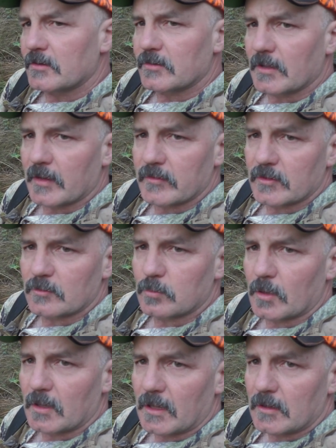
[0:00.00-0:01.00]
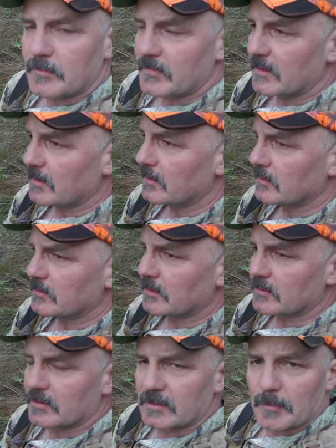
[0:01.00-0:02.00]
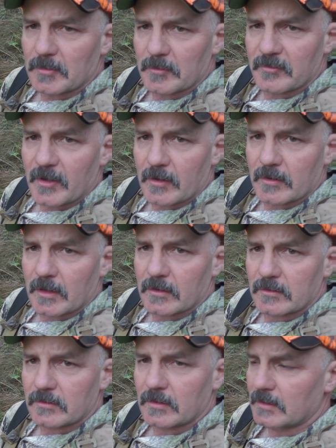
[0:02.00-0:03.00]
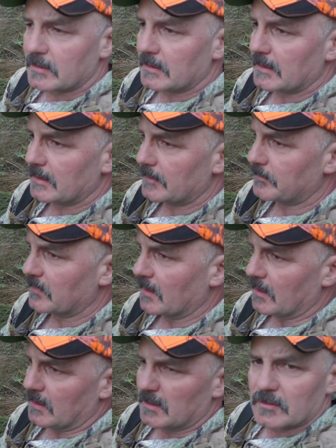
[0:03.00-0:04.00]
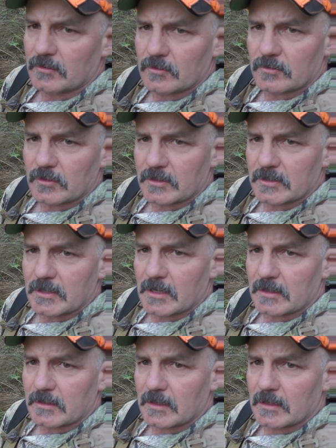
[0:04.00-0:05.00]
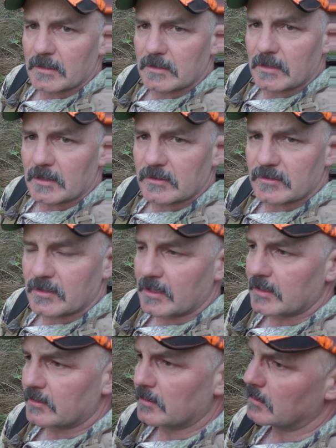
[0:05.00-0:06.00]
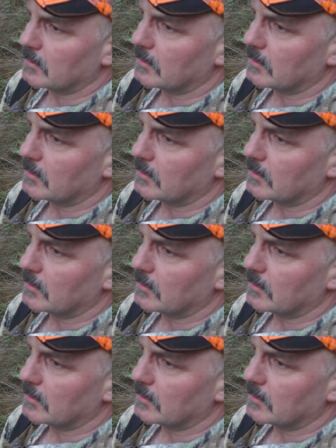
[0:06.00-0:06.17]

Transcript: just over this wallow. There's just a couple of photos. Um, just looks like a young uh, young stag